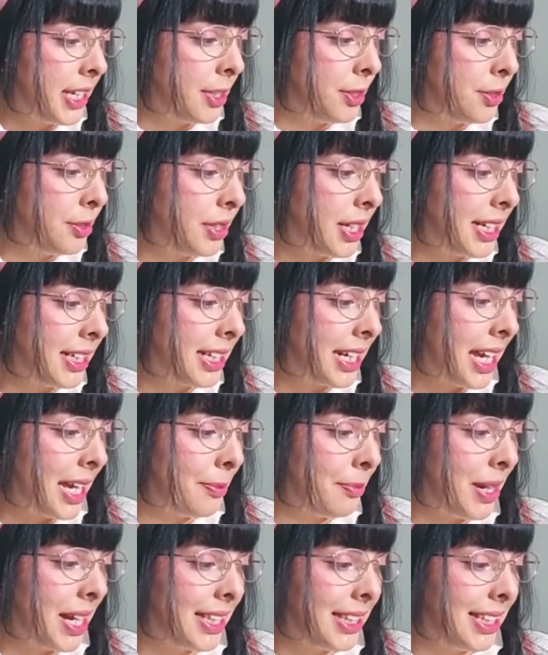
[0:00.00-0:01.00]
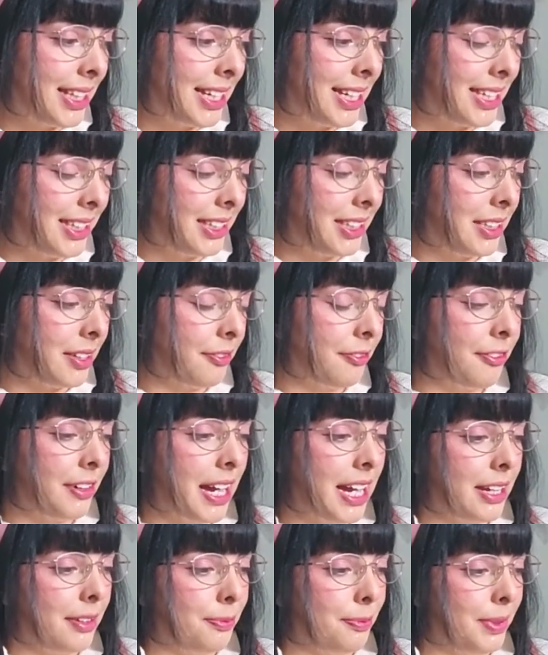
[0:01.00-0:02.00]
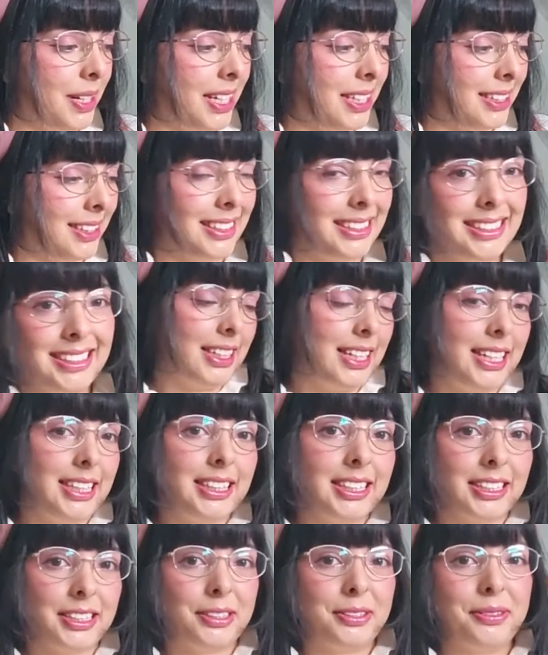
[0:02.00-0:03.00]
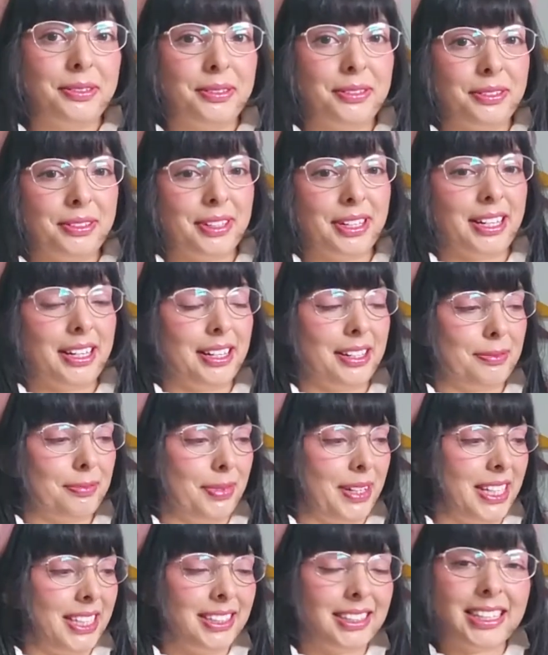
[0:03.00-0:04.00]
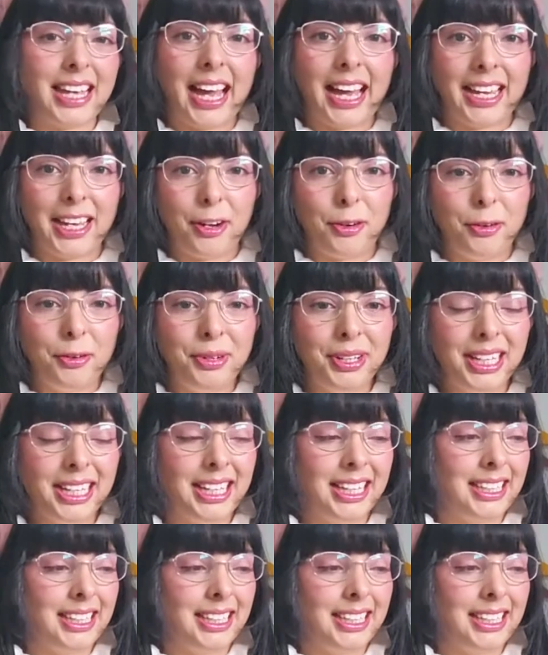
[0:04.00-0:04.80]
You can name at least 5 prints. Let's do prints I own.